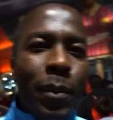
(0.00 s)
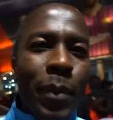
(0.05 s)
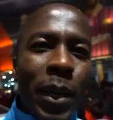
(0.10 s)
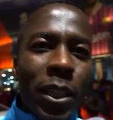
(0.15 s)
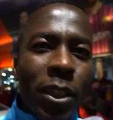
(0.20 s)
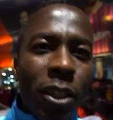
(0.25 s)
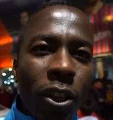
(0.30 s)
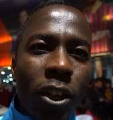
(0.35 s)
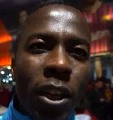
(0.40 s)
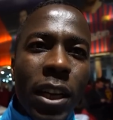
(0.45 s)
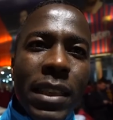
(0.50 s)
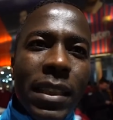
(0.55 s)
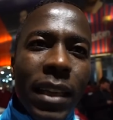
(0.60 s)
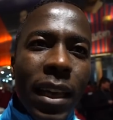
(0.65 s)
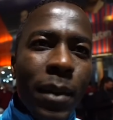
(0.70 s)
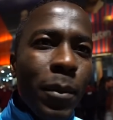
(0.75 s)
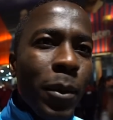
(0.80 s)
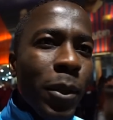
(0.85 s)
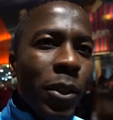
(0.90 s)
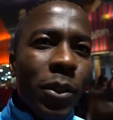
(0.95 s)
Barcelona is
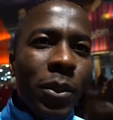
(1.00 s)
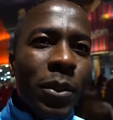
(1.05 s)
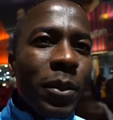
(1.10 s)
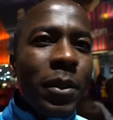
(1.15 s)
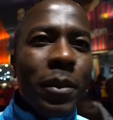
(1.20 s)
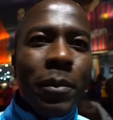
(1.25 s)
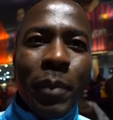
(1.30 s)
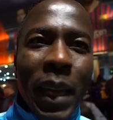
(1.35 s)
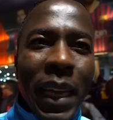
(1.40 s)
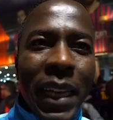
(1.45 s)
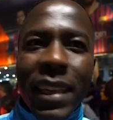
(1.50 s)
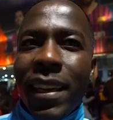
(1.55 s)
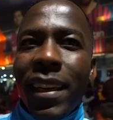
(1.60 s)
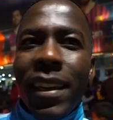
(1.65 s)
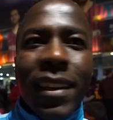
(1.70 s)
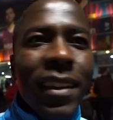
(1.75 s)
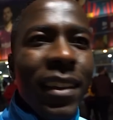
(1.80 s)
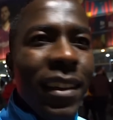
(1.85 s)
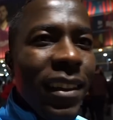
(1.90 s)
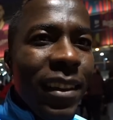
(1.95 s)
able to make
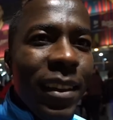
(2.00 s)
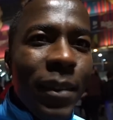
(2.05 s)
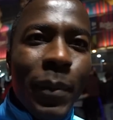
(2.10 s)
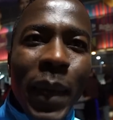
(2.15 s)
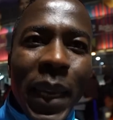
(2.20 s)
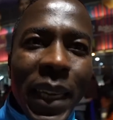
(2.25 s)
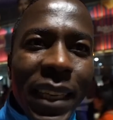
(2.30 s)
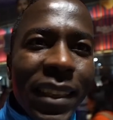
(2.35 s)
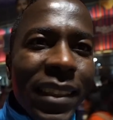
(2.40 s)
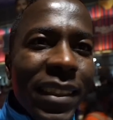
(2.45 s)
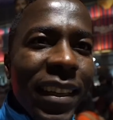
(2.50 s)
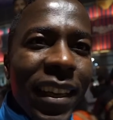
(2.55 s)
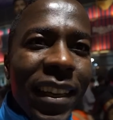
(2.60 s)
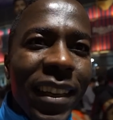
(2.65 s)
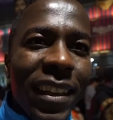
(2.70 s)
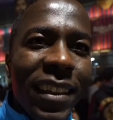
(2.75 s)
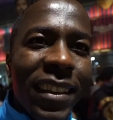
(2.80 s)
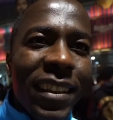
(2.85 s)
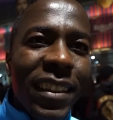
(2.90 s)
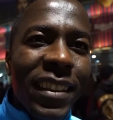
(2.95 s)
it.
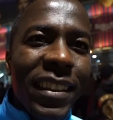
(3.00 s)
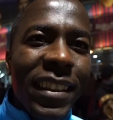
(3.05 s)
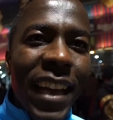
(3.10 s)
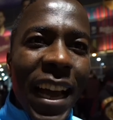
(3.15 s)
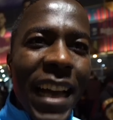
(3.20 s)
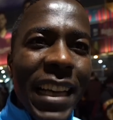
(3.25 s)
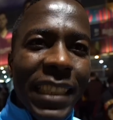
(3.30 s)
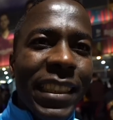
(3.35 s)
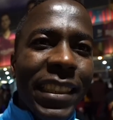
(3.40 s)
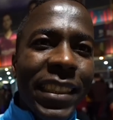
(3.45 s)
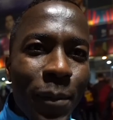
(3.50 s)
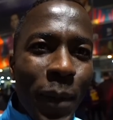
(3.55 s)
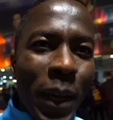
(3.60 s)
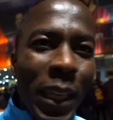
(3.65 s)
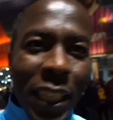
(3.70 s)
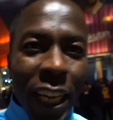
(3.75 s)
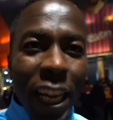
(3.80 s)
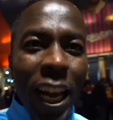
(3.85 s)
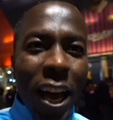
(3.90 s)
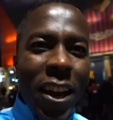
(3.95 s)
Okay. Yes,
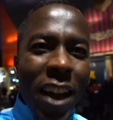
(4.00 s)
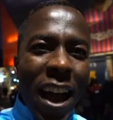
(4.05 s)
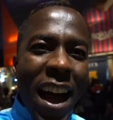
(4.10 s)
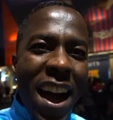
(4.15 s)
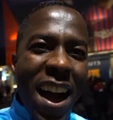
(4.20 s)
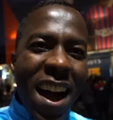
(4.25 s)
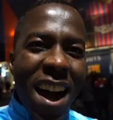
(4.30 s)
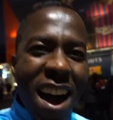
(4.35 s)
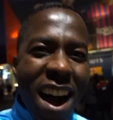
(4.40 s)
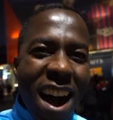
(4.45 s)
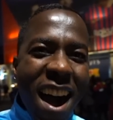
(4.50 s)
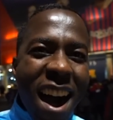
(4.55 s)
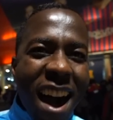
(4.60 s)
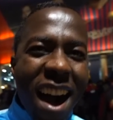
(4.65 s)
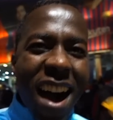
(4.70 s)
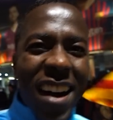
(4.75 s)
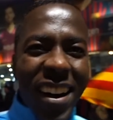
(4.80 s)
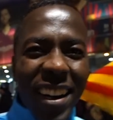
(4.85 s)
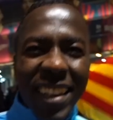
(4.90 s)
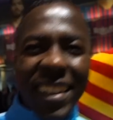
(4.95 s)

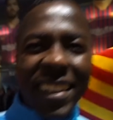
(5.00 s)
Barcelona!